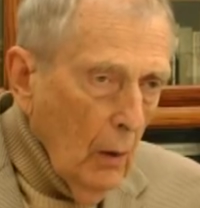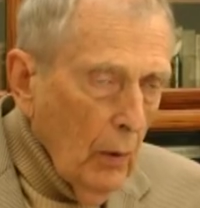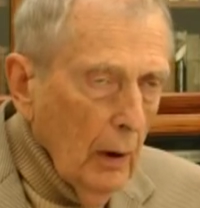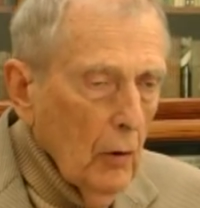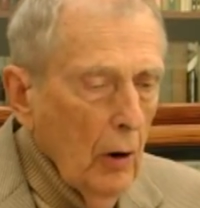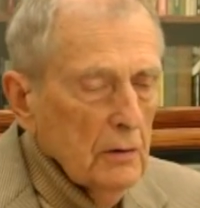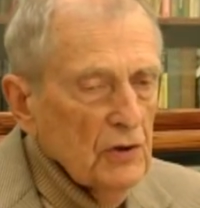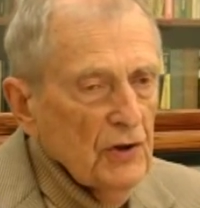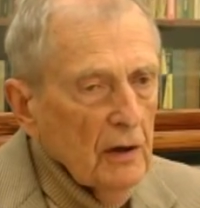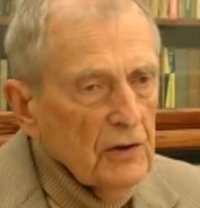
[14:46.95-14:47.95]
Well,
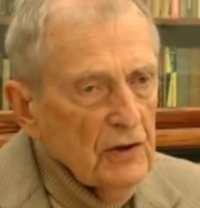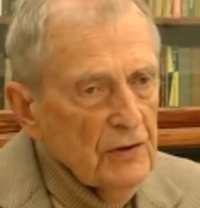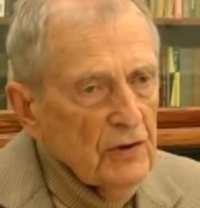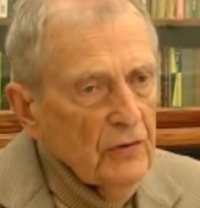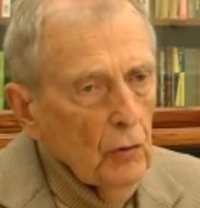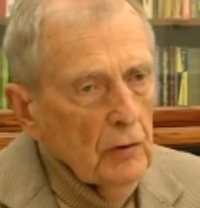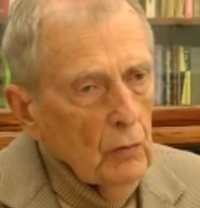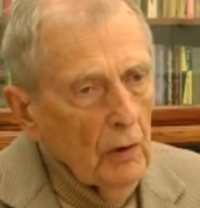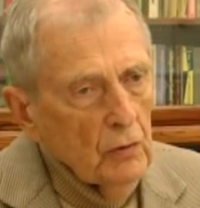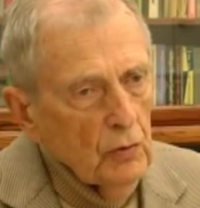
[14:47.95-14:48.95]
Aldous Huxley isn't the only
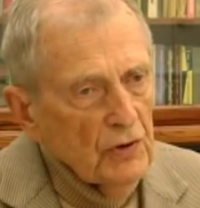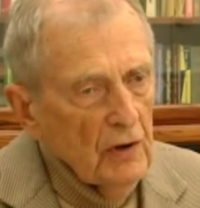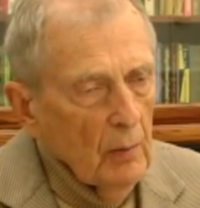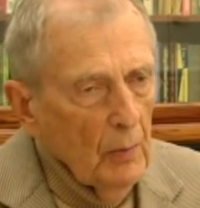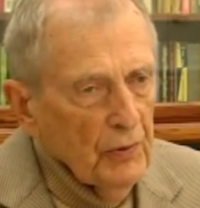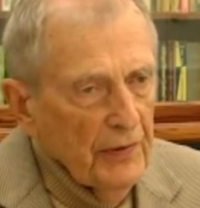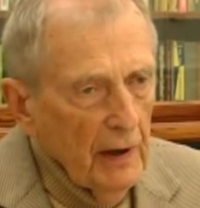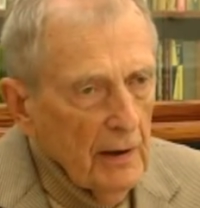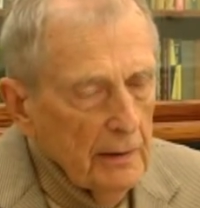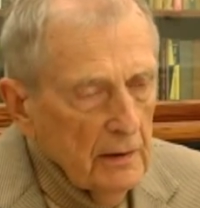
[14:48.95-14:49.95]
one who has come up with
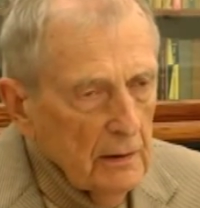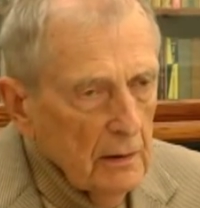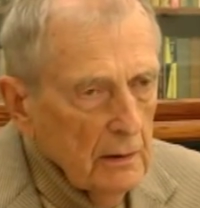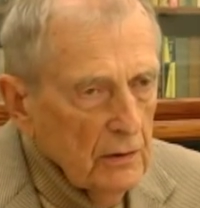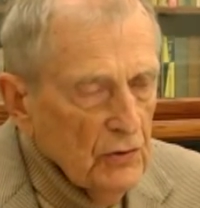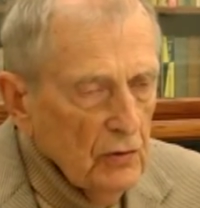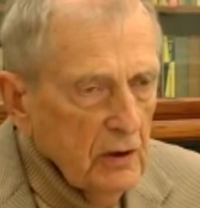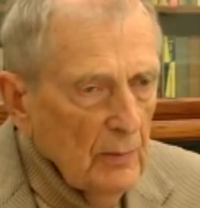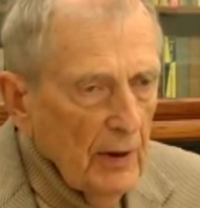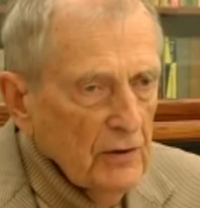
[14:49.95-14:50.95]
that idea. It
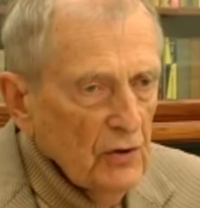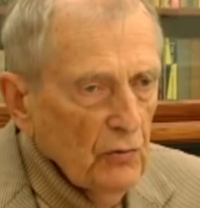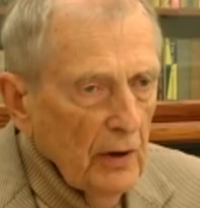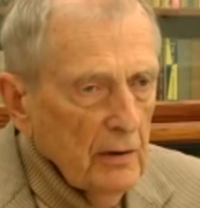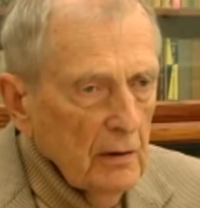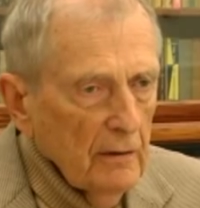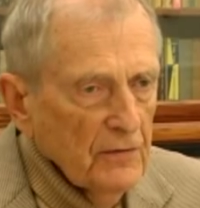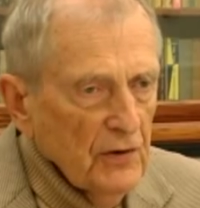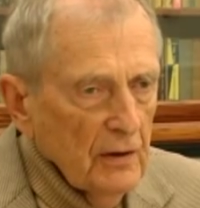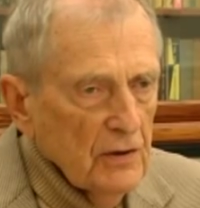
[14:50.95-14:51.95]
certainly makes a great deal of
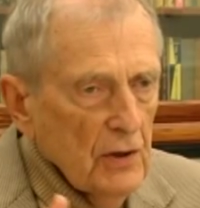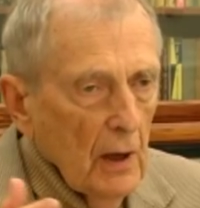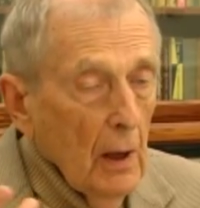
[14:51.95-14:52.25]
sense.